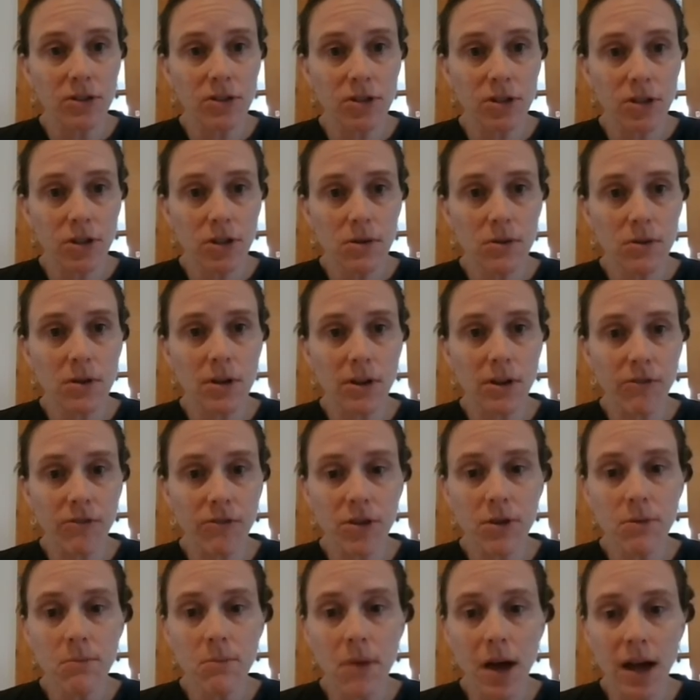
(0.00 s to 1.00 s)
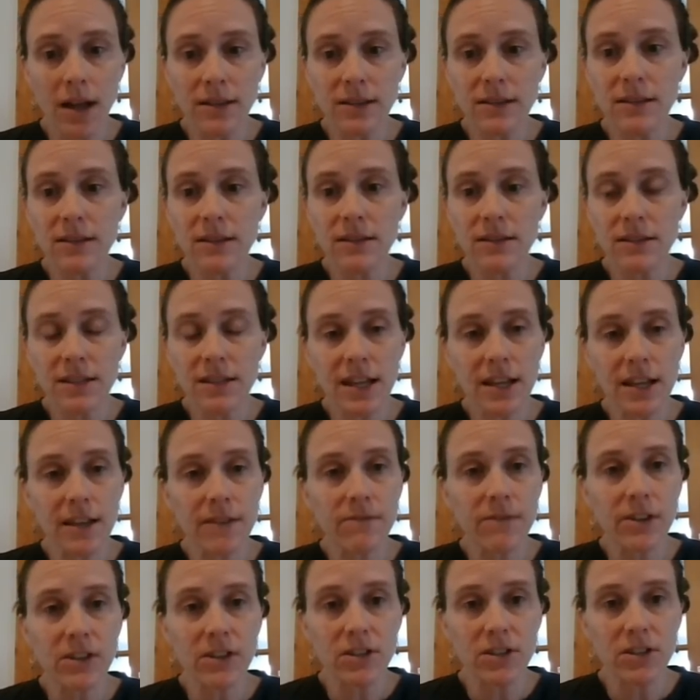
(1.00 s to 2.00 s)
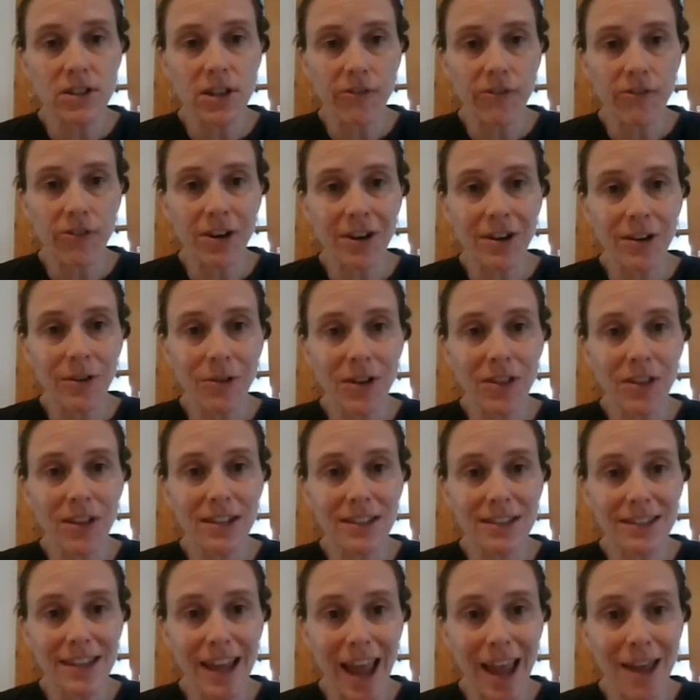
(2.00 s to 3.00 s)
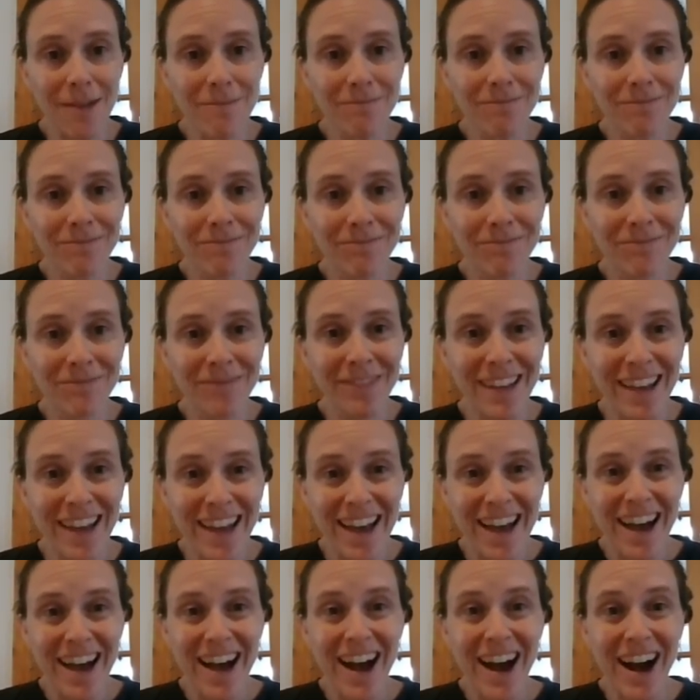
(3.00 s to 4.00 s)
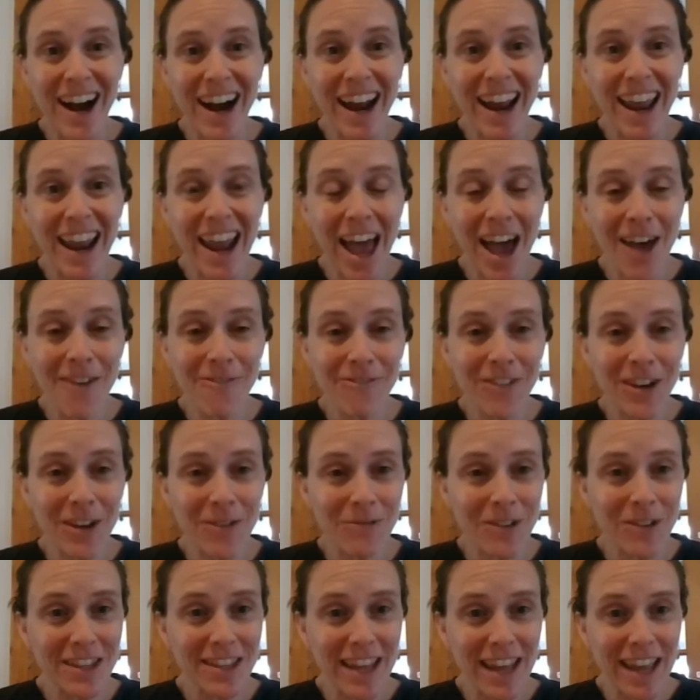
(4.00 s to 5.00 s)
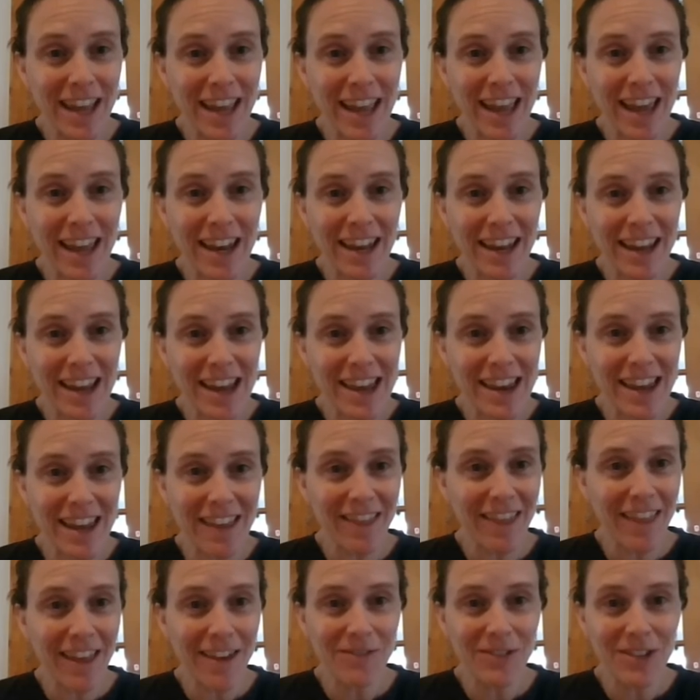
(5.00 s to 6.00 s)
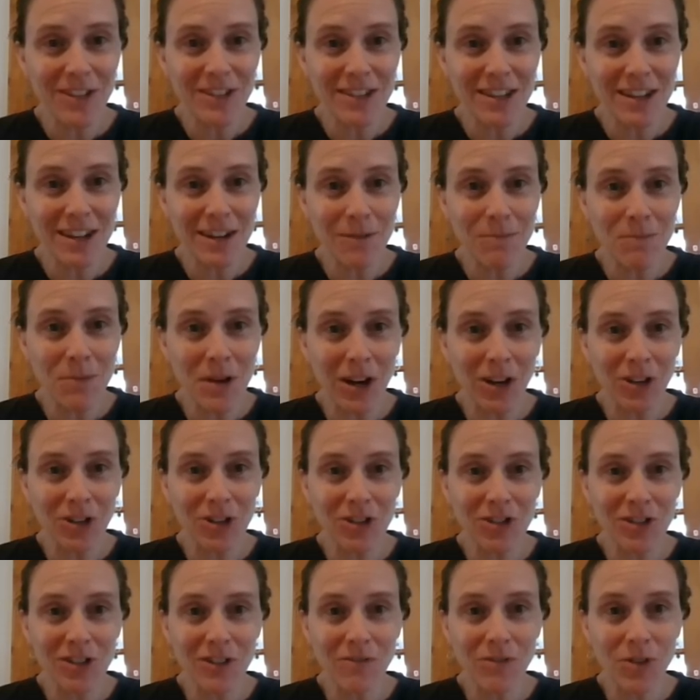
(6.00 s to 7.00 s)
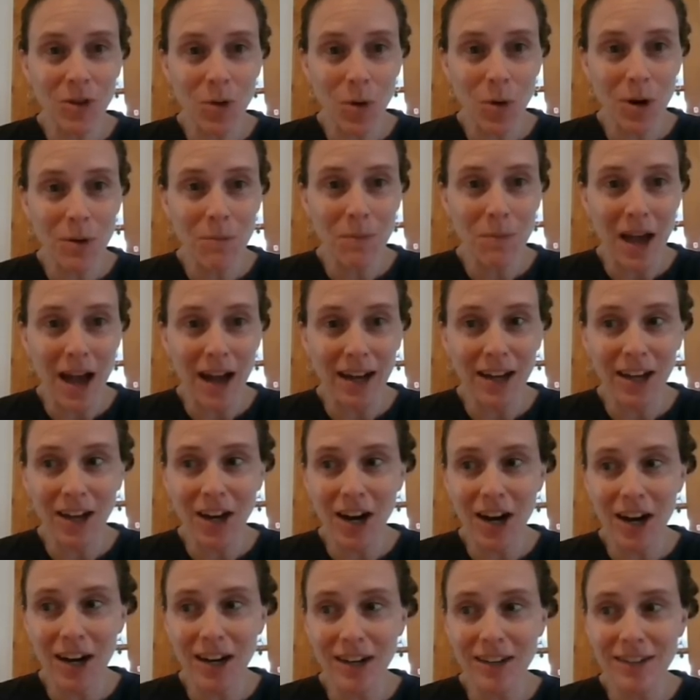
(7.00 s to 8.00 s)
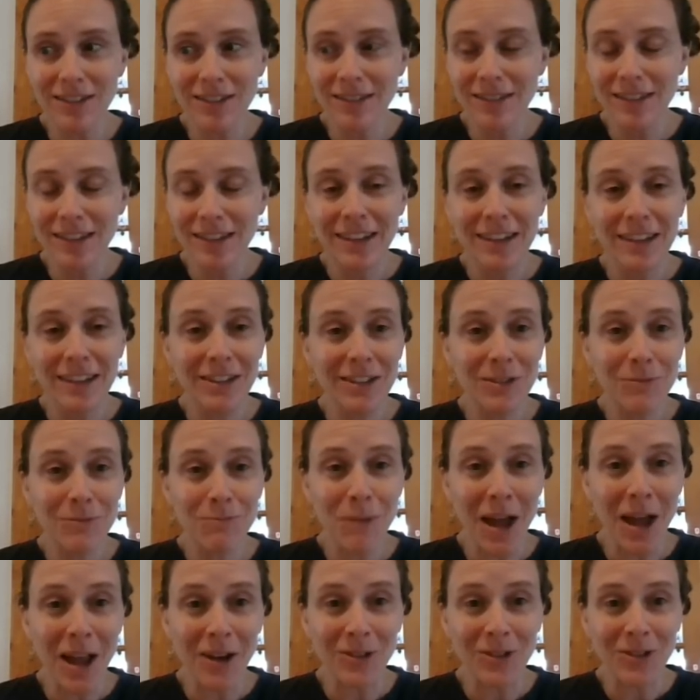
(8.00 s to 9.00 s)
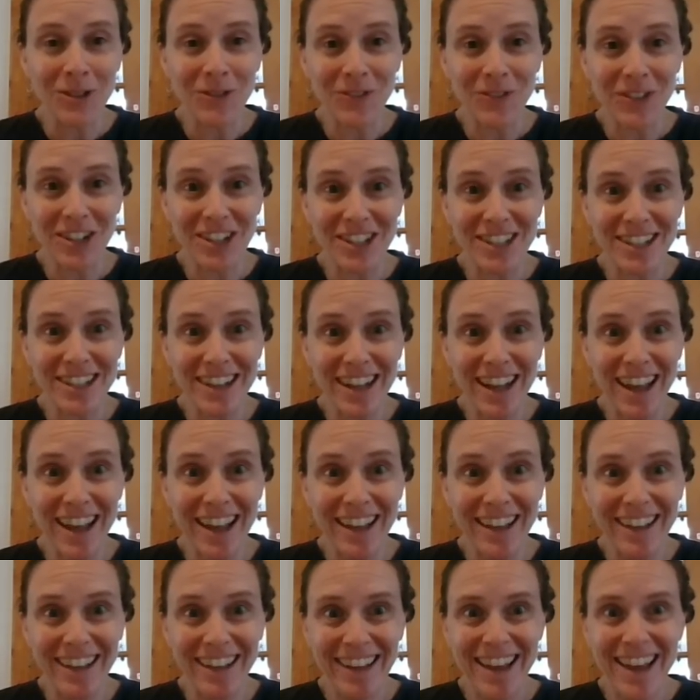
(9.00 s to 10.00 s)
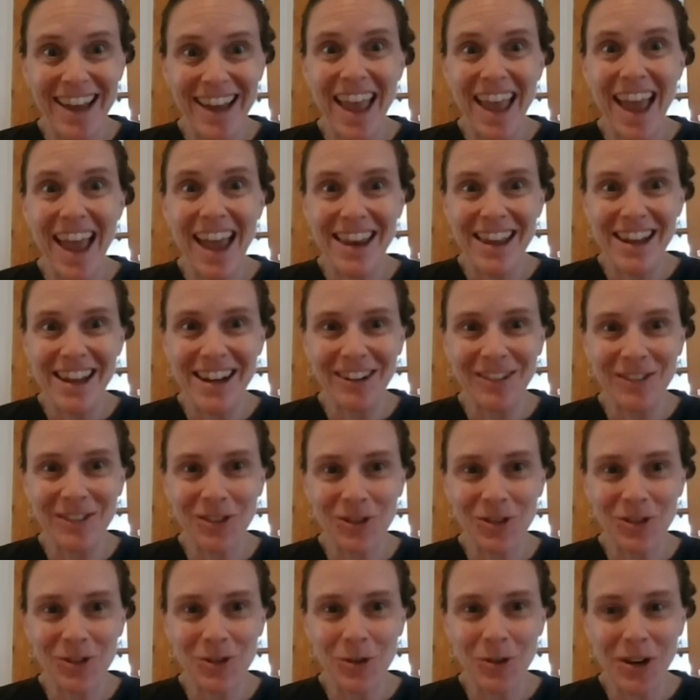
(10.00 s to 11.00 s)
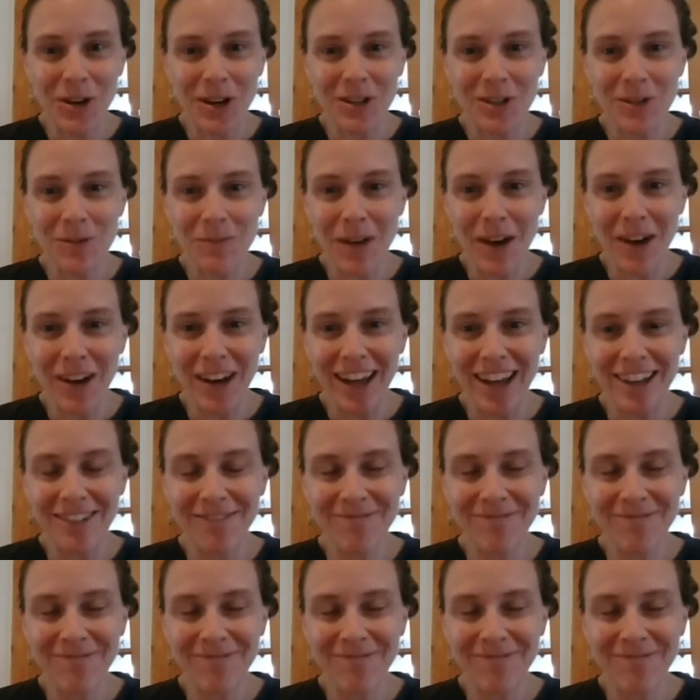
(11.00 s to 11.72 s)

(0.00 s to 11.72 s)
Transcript: too in a few months and see if it's different or the same. All right, have fun with it. And again, I'd love to see your pictures of your backyard biodiversity and hear the stories about it.